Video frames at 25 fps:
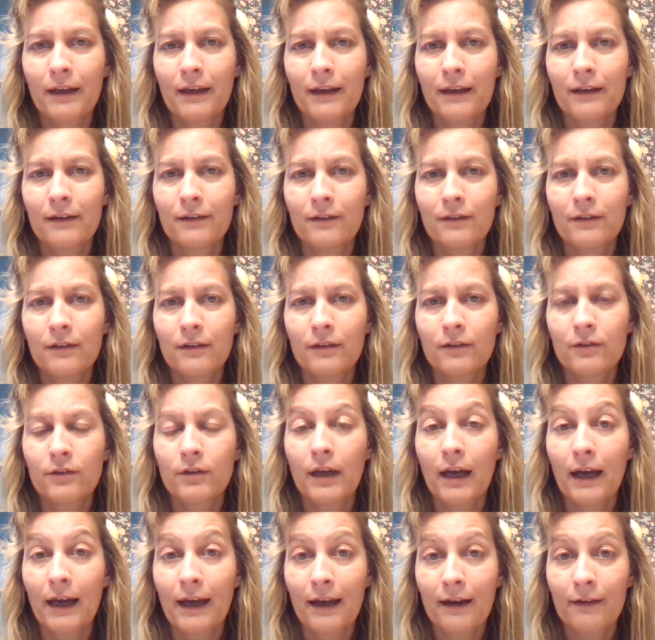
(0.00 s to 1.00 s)
And
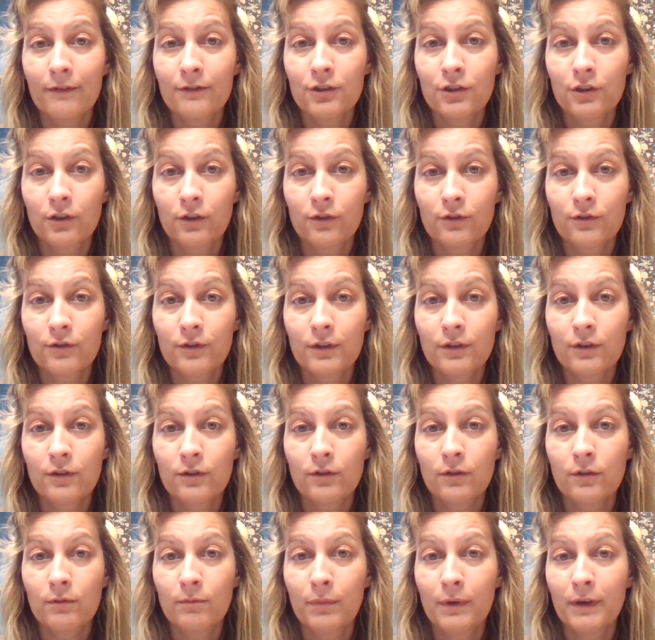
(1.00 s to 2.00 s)
I have
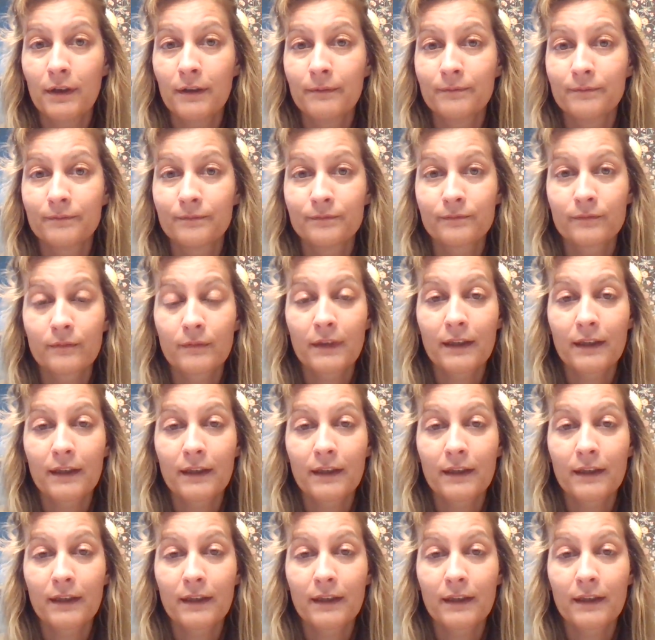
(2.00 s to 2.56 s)
children, but